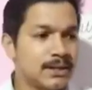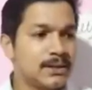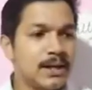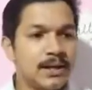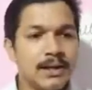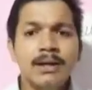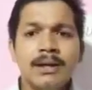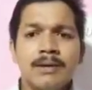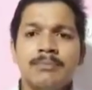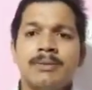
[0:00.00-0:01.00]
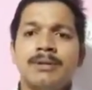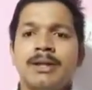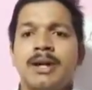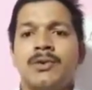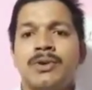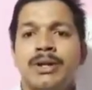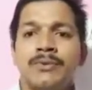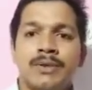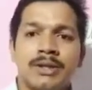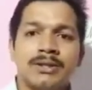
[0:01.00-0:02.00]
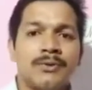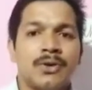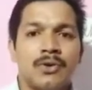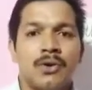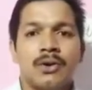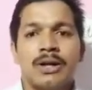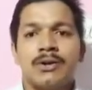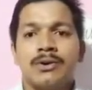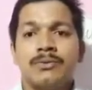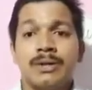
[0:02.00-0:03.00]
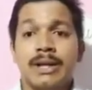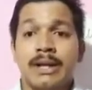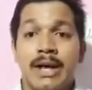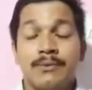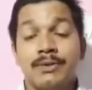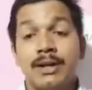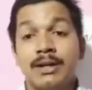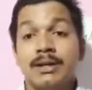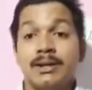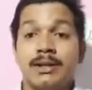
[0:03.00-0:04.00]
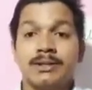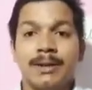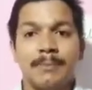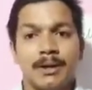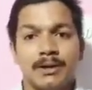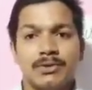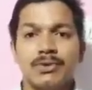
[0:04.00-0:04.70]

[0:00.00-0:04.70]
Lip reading: then maybe around evening 7 o'clock and all we can have the supper.